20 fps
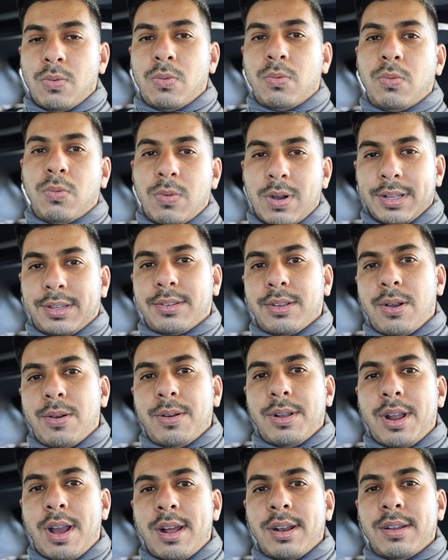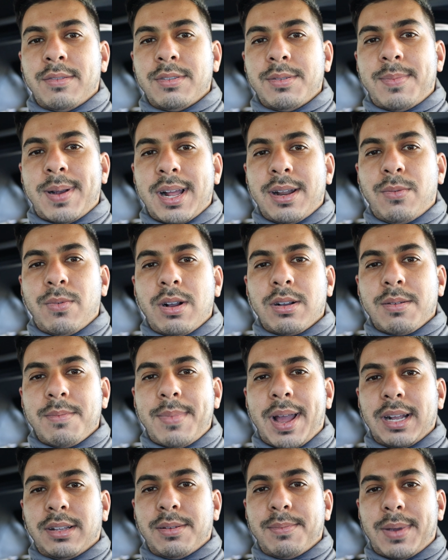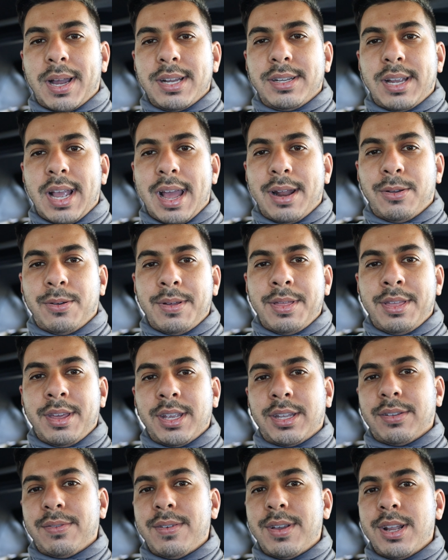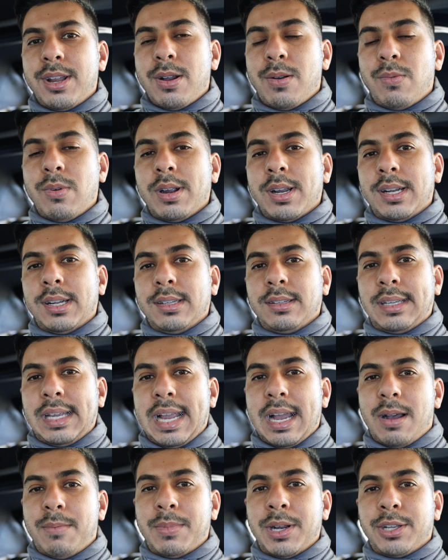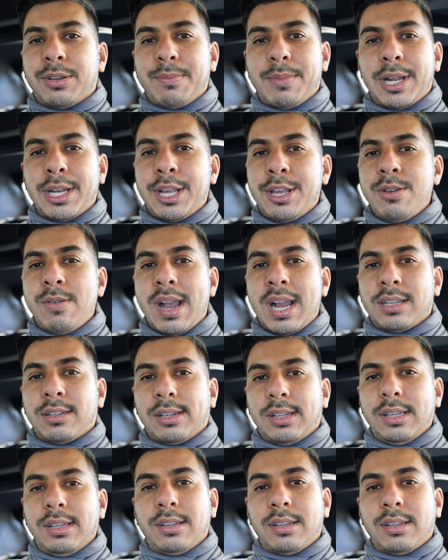What's going on, everybody? Welcome back to my channel. In this video we're gonna see how much money you actually